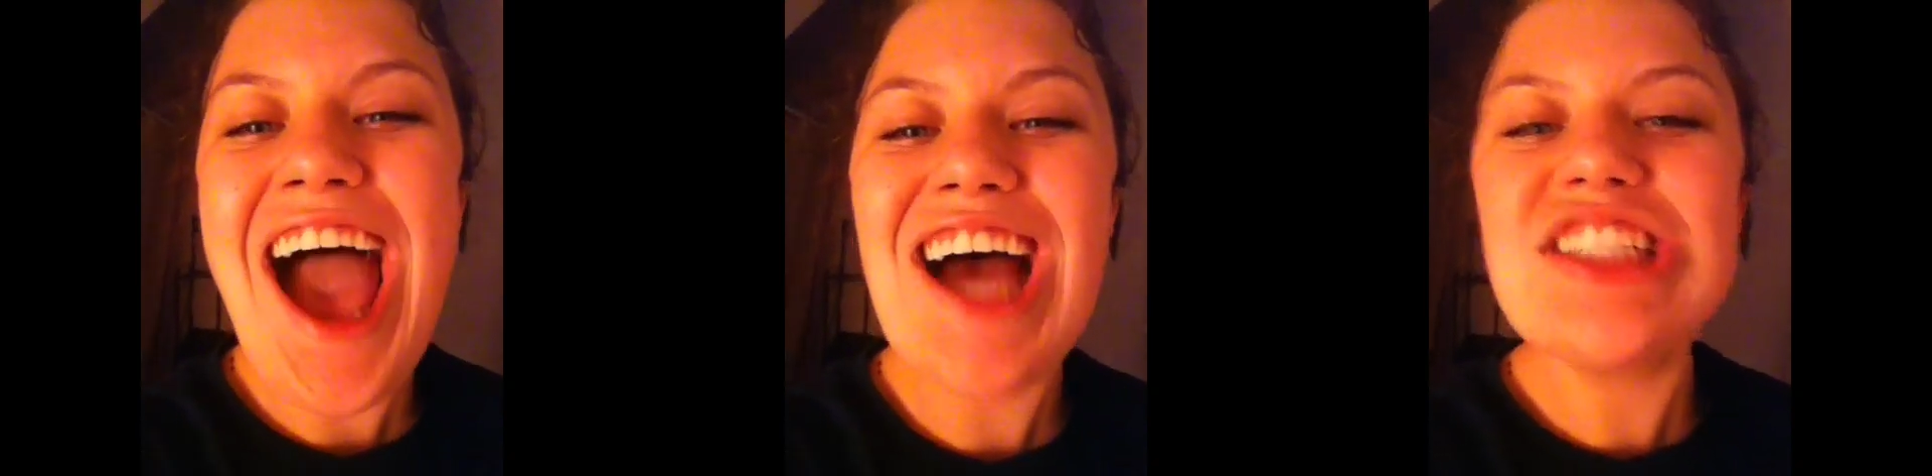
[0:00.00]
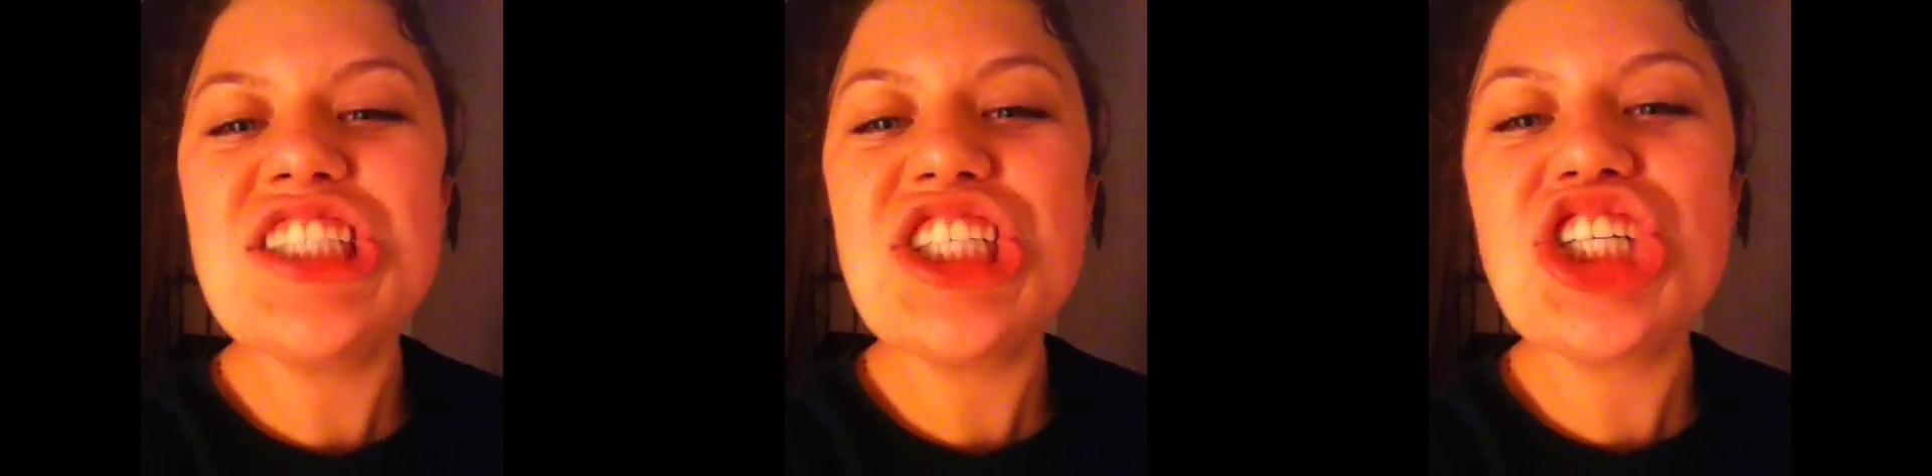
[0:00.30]

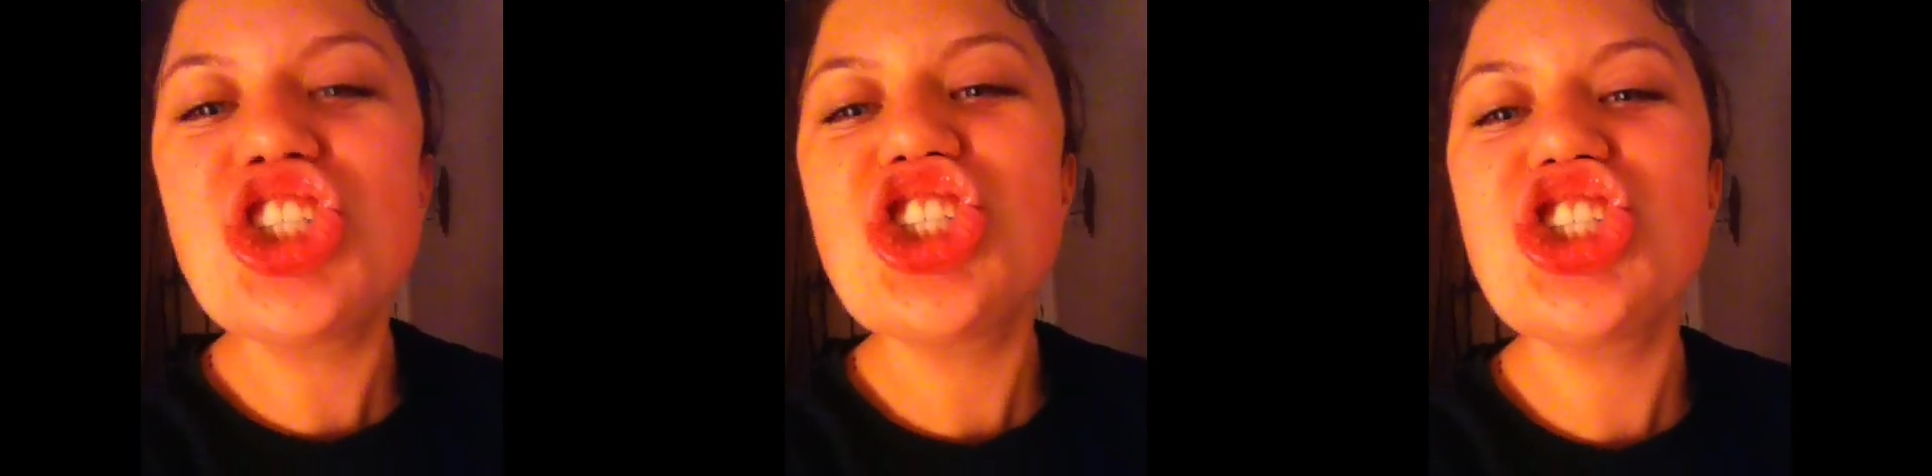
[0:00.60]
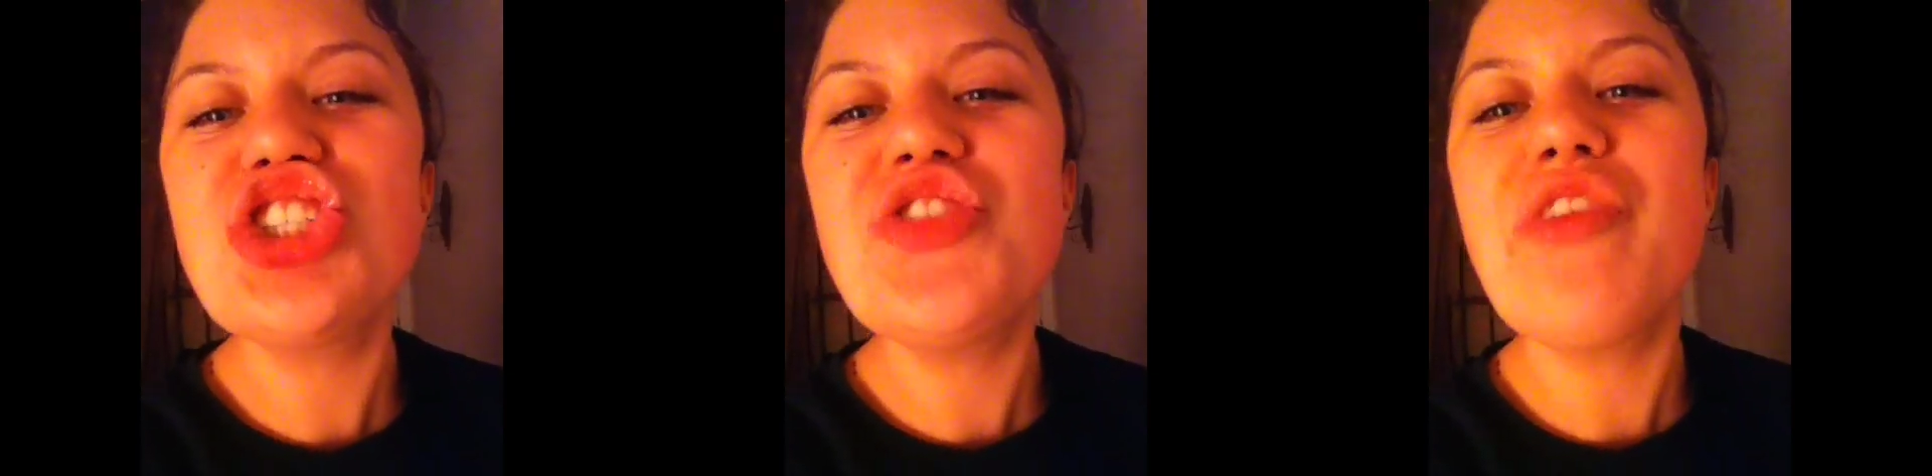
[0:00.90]
and
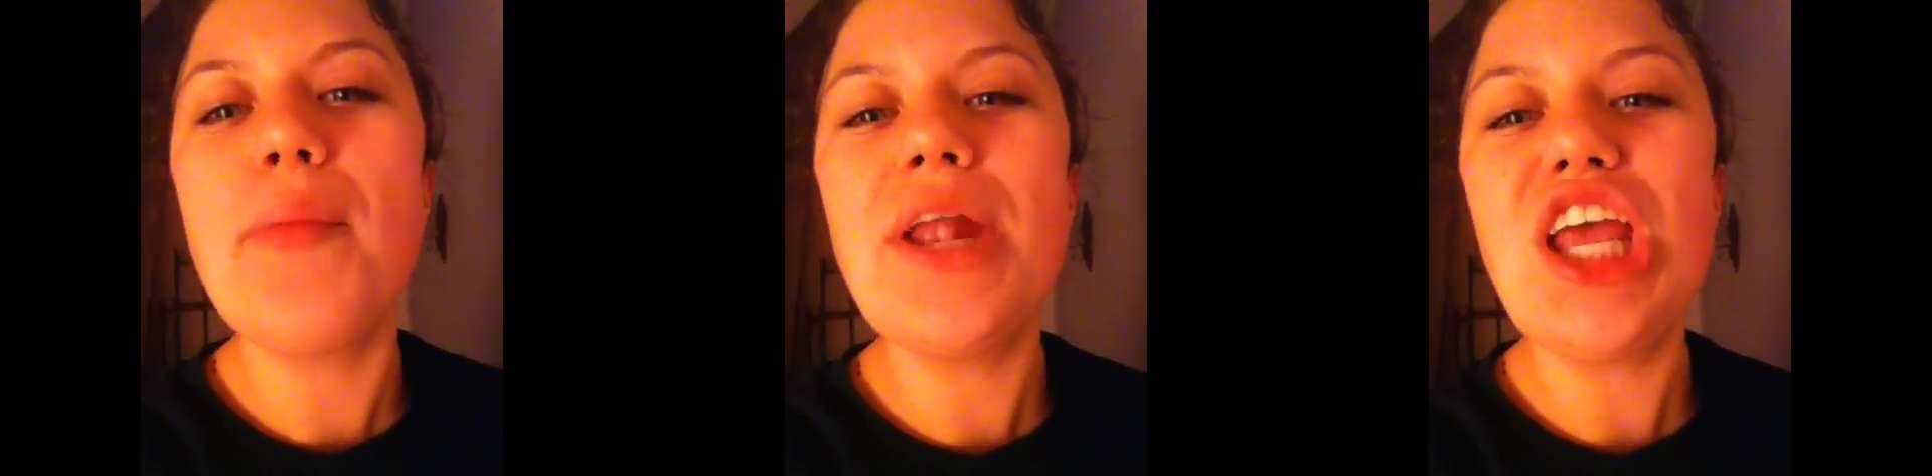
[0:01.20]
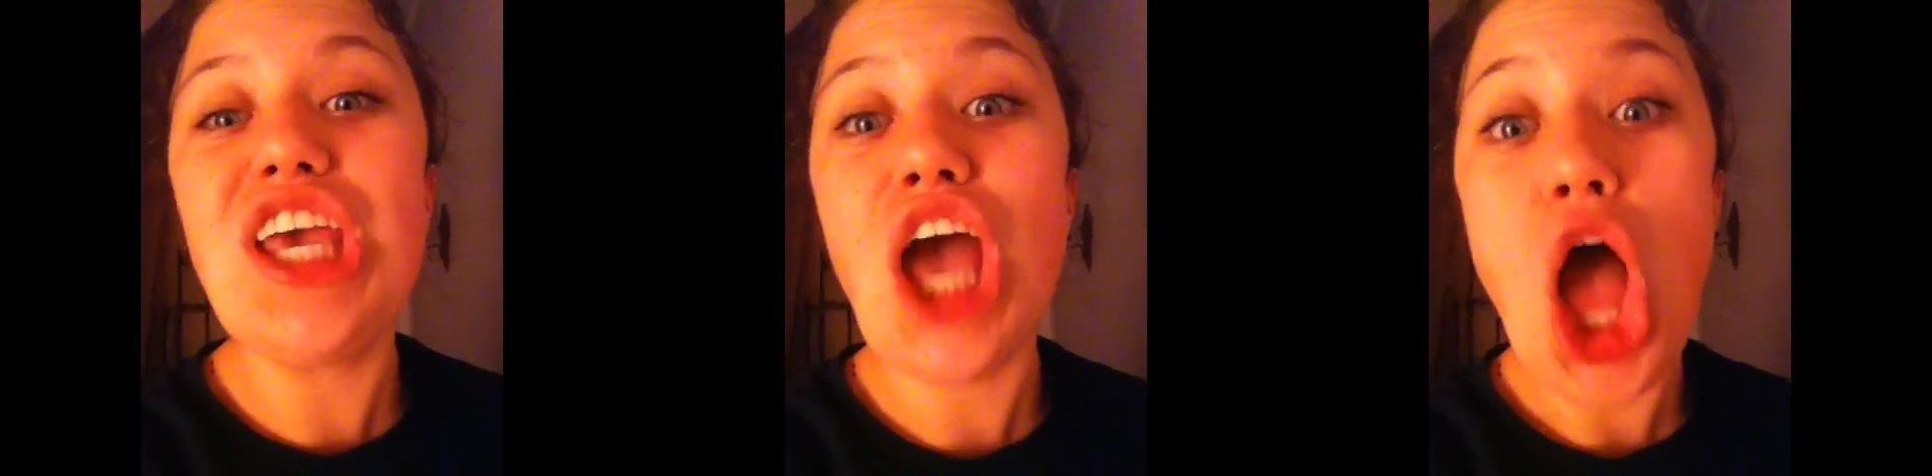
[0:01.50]

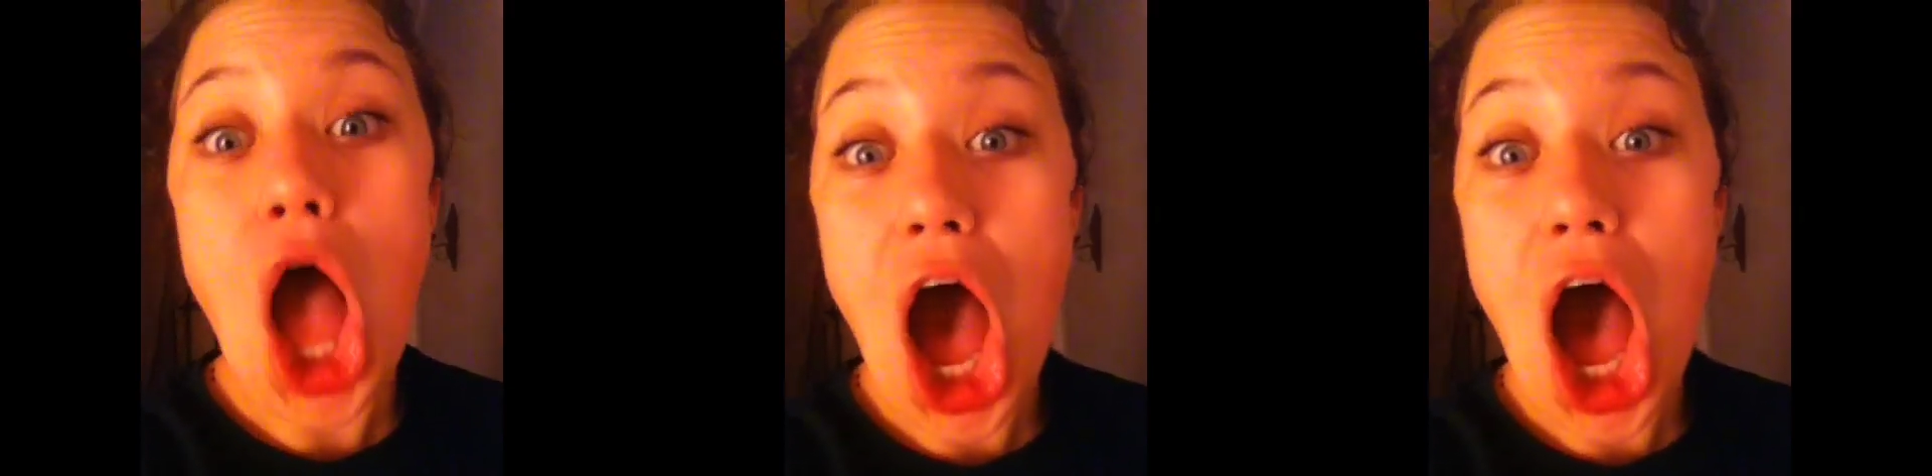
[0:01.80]
conceivably